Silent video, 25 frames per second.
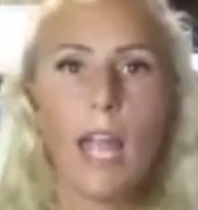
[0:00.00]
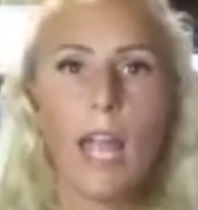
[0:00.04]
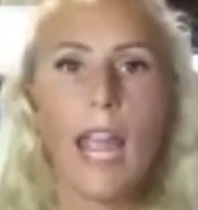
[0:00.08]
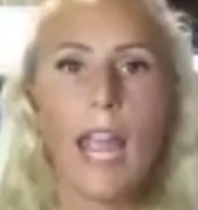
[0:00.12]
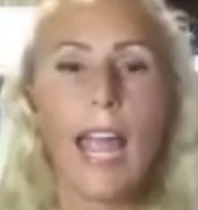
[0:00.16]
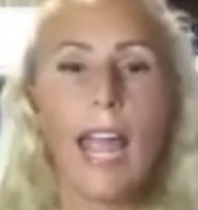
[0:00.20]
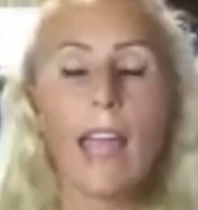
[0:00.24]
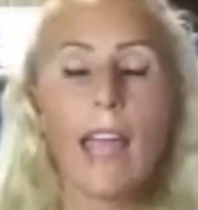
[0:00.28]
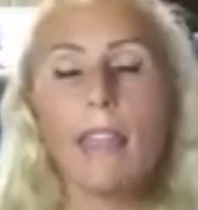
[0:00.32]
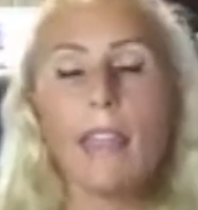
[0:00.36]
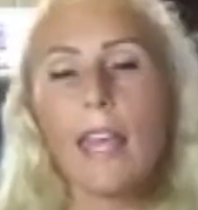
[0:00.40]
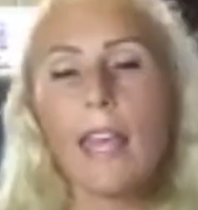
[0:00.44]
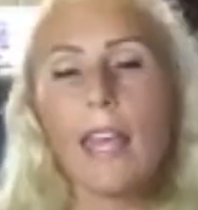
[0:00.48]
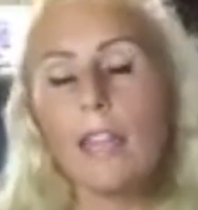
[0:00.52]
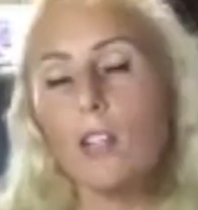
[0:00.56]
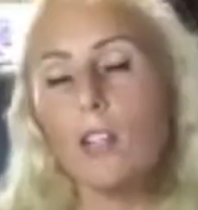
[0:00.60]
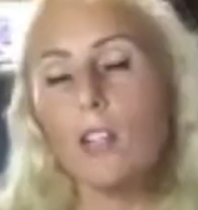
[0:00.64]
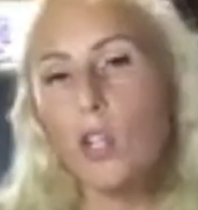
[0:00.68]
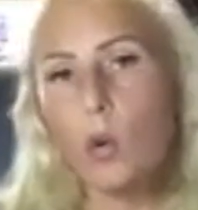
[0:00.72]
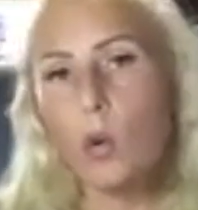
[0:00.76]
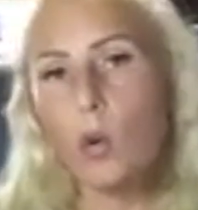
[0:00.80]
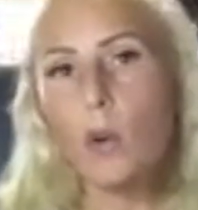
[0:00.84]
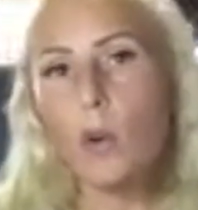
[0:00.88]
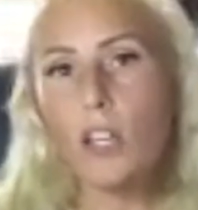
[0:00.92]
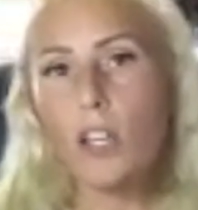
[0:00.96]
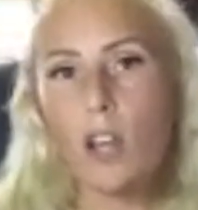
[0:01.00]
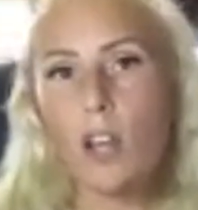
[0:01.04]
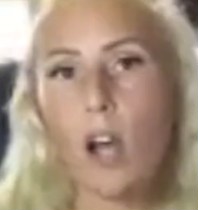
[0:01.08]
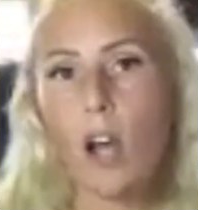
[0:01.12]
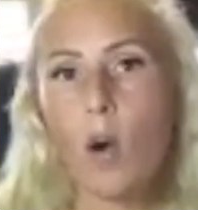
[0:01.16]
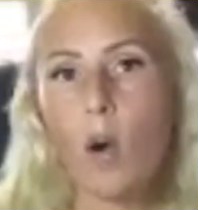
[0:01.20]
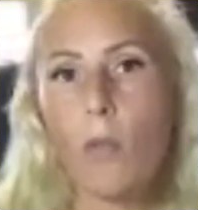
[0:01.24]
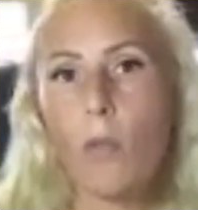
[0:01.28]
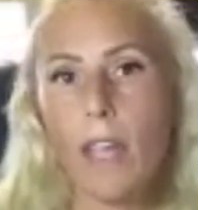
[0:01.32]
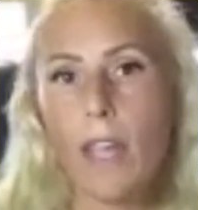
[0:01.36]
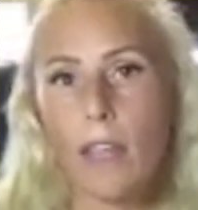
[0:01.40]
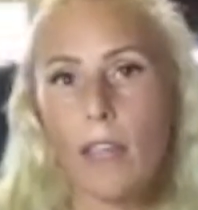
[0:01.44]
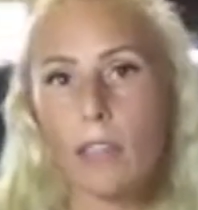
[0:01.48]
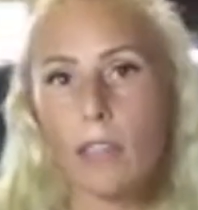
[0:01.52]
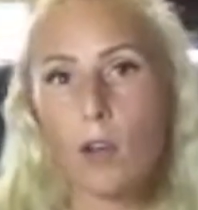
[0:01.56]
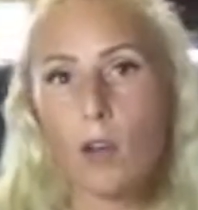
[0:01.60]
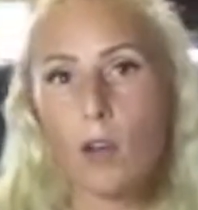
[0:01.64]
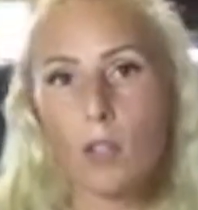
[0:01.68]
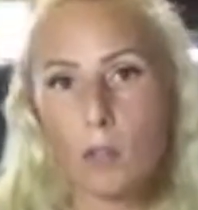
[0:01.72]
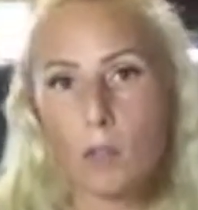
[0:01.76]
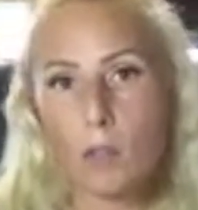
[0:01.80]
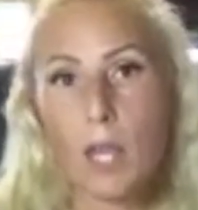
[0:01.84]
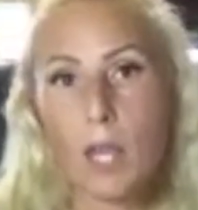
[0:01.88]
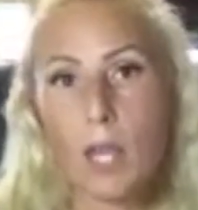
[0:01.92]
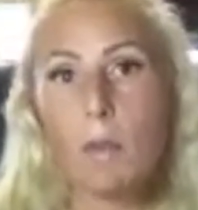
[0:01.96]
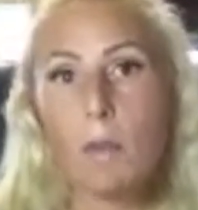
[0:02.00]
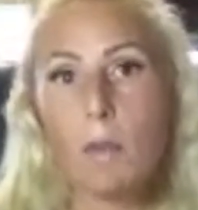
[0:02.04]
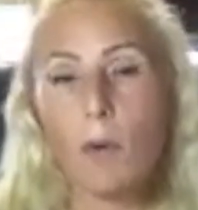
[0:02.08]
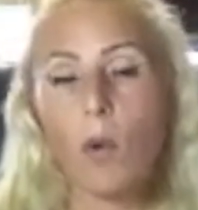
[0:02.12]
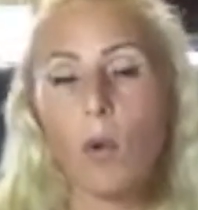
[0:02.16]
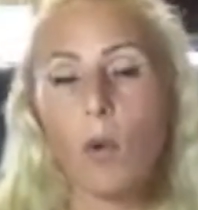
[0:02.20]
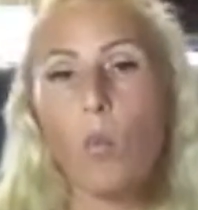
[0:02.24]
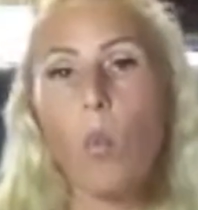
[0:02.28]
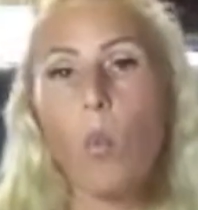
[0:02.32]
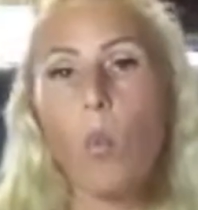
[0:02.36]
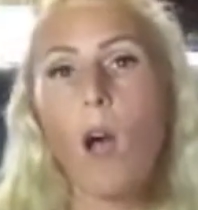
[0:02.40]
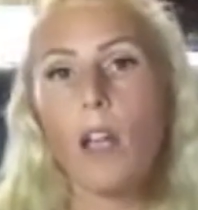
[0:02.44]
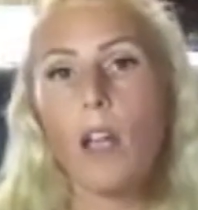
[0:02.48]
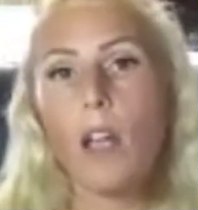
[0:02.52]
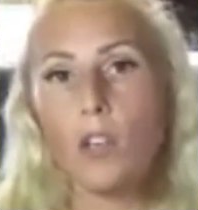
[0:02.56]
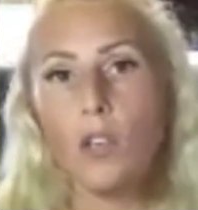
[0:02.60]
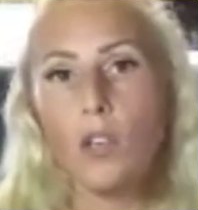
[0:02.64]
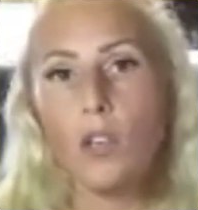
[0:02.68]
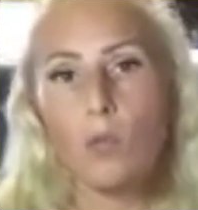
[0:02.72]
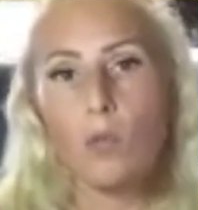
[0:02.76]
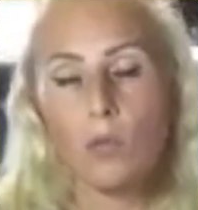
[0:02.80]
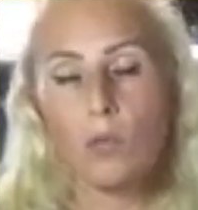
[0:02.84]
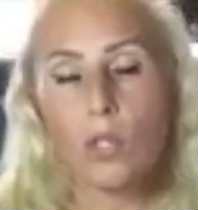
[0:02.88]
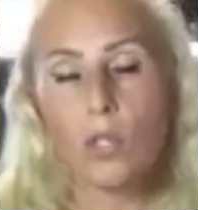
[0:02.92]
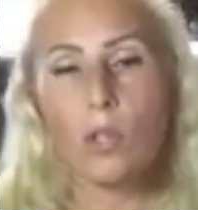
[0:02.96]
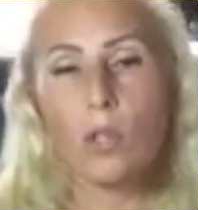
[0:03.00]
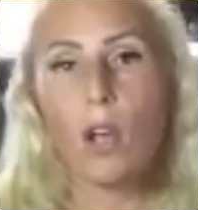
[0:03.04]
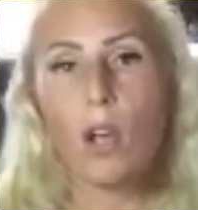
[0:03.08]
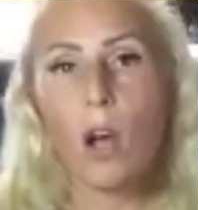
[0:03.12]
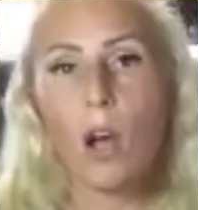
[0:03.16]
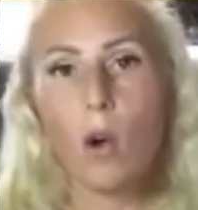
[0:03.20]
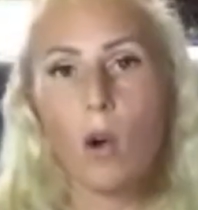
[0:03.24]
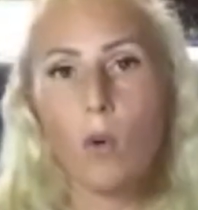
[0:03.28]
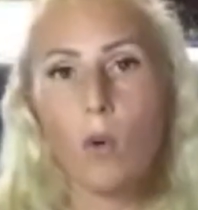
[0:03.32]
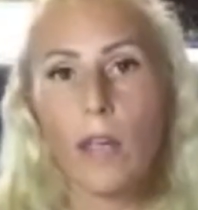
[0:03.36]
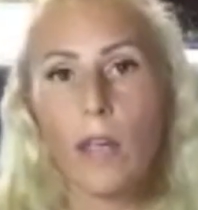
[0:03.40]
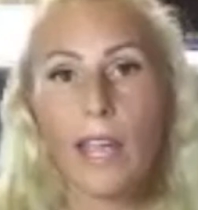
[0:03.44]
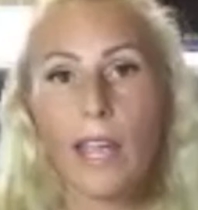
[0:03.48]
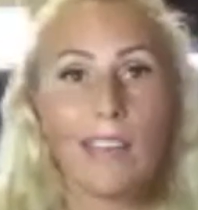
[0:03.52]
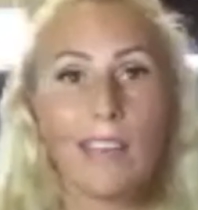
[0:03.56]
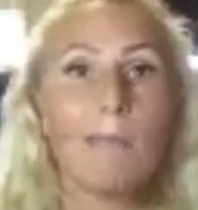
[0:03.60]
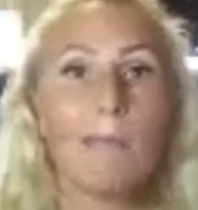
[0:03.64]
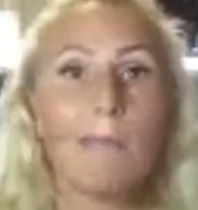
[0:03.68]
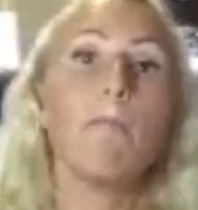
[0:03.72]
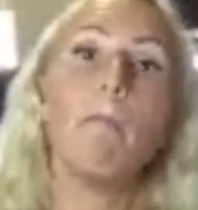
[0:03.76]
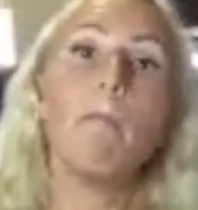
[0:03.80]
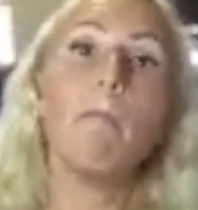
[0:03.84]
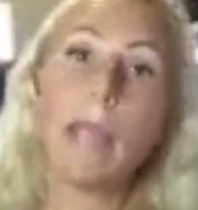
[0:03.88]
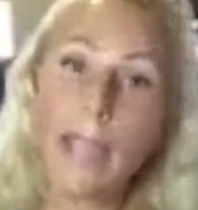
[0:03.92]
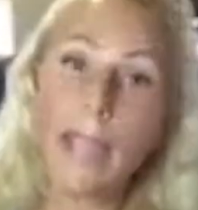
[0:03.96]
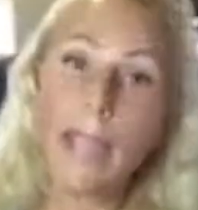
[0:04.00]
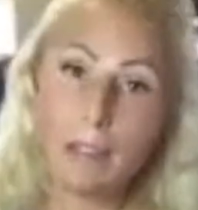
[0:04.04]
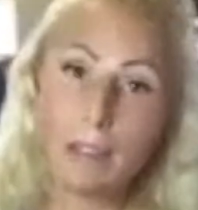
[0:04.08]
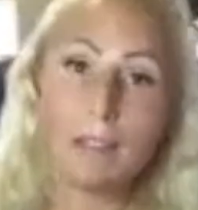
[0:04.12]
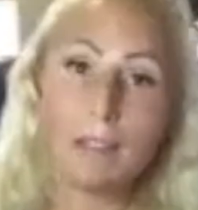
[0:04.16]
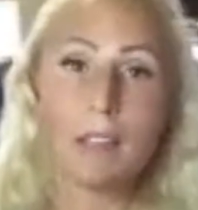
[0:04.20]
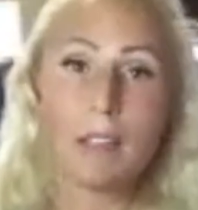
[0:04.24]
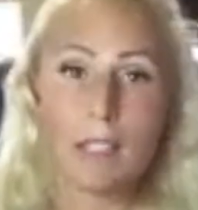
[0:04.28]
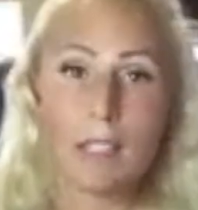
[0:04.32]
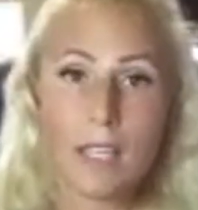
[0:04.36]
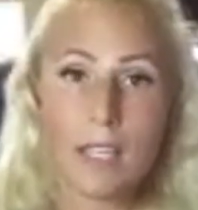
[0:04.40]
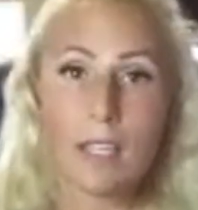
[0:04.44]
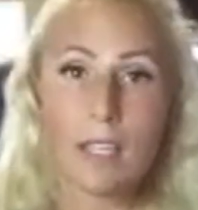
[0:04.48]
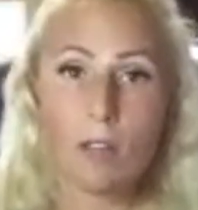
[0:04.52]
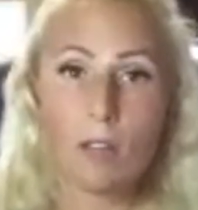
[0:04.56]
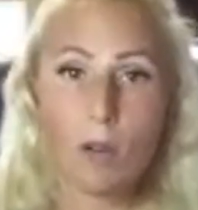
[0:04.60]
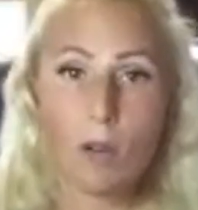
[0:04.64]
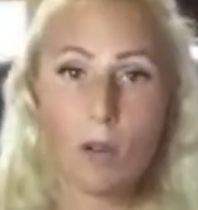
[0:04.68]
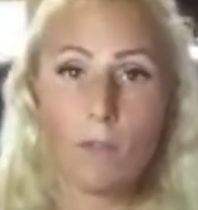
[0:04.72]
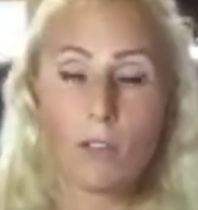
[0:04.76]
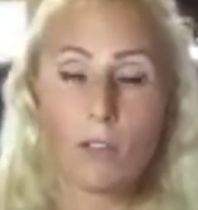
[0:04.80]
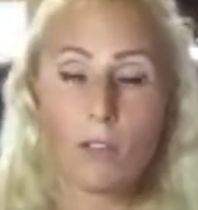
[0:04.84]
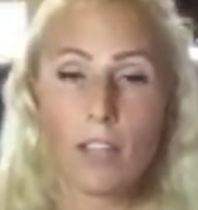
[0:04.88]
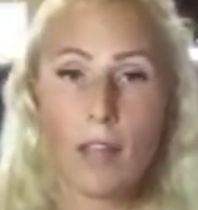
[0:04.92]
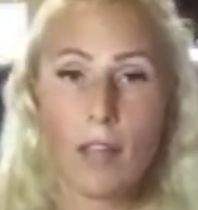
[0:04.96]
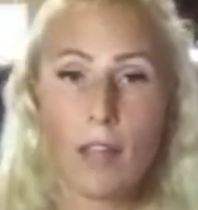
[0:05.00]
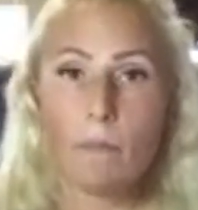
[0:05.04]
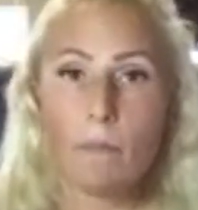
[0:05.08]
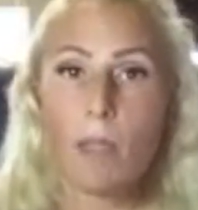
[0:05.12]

And then you would know that those people want you to go and manually send it over to them.